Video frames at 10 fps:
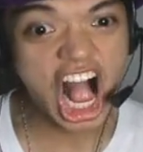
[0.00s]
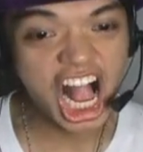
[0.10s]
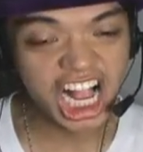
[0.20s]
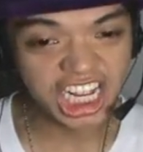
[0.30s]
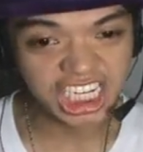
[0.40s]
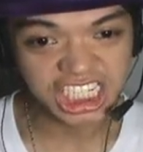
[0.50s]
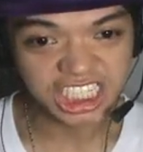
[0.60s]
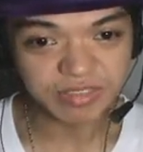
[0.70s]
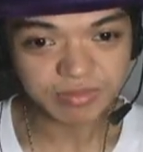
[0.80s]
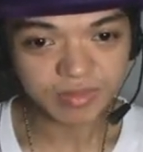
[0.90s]
Um,
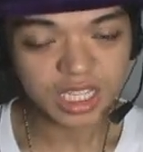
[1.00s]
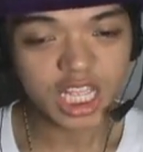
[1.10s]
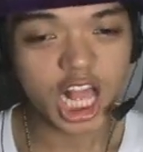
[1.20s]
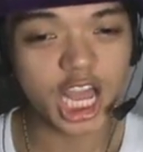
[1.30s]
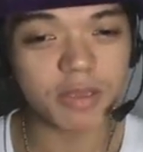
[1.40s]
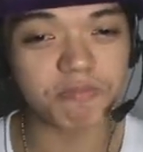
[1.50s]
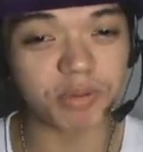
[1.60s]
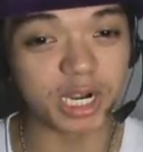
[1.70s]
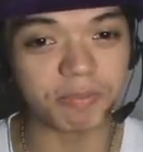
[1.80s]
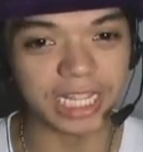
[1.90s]
I
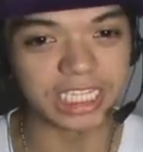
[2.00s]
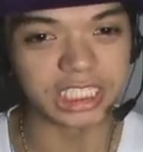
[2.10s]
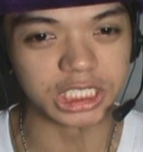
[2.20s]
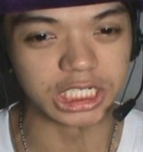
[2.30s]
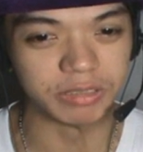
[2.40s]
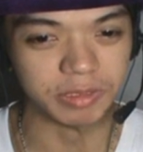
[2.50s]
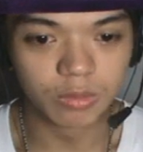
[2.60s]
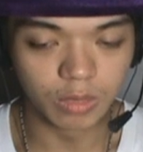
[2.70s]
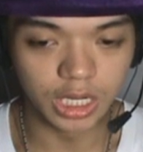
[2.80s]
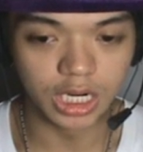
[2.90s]
perplex.
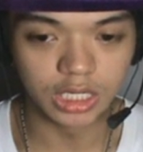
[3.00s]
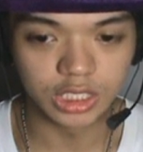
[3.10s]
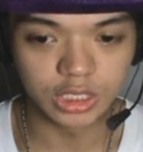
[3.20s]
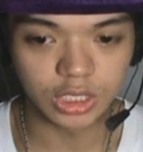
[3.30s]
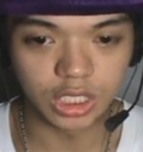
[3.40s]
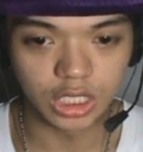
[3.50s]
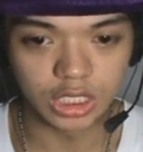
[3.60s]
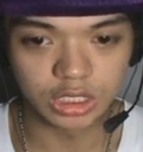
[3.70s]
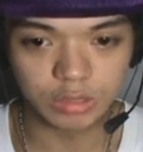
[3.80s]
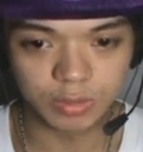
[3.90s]
Where did you gone,